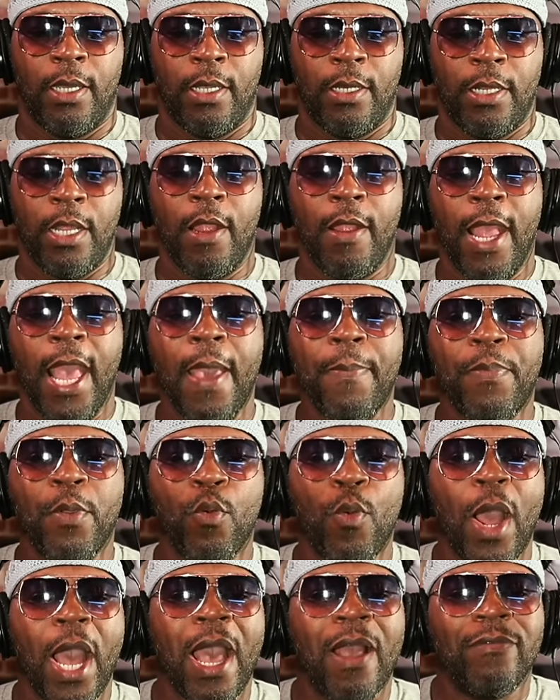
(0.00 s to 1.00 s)
There are happy
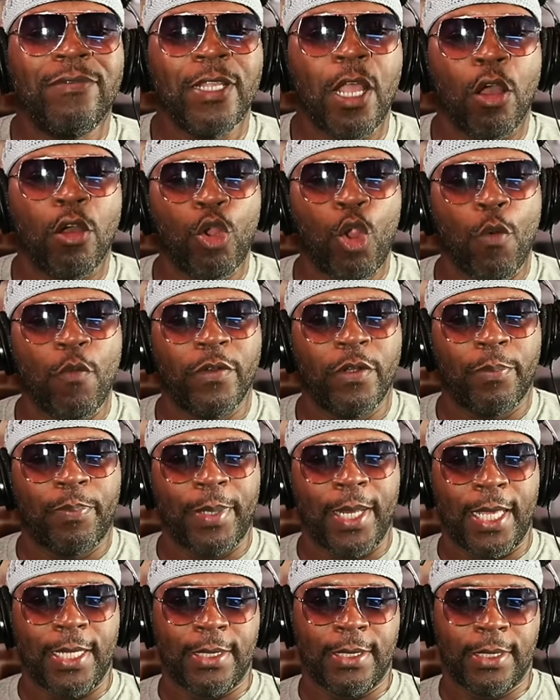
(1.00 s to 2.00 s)
wives all over the
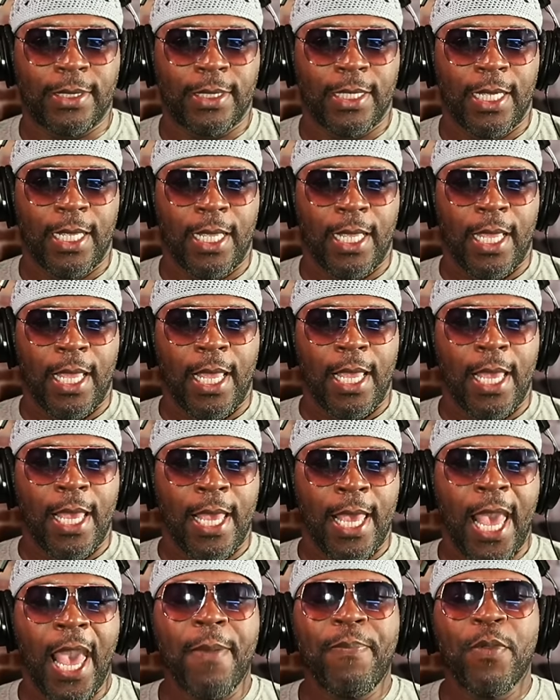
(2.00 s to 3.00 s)
place.
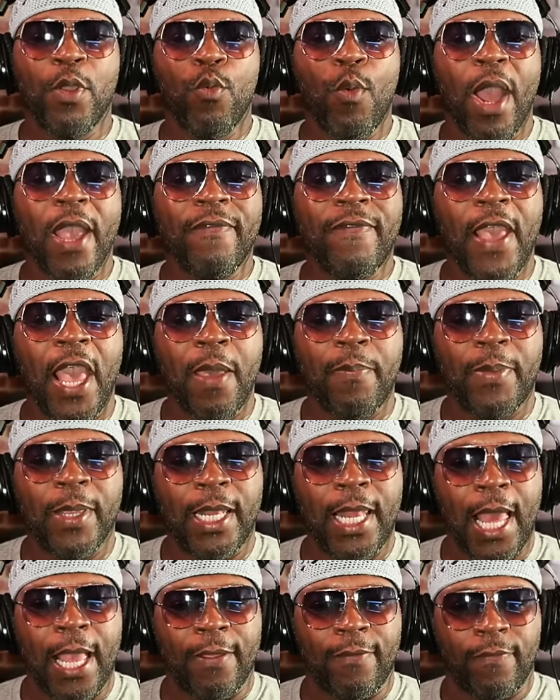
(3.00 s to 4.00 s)
Happy wife, happy
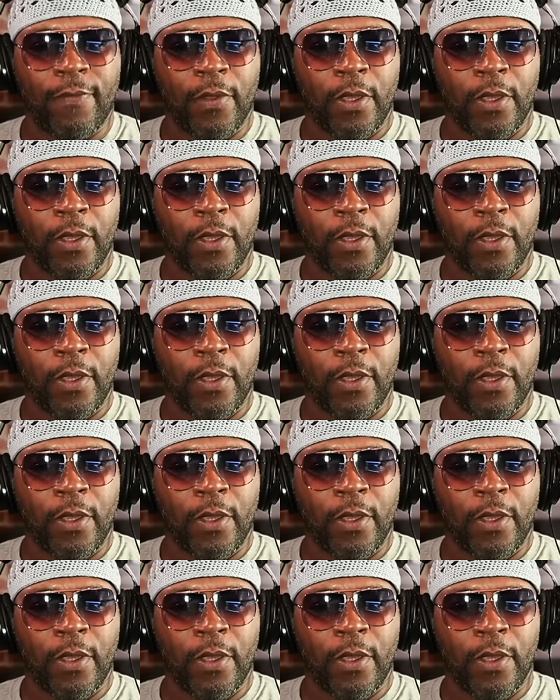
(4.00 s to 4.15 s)
life.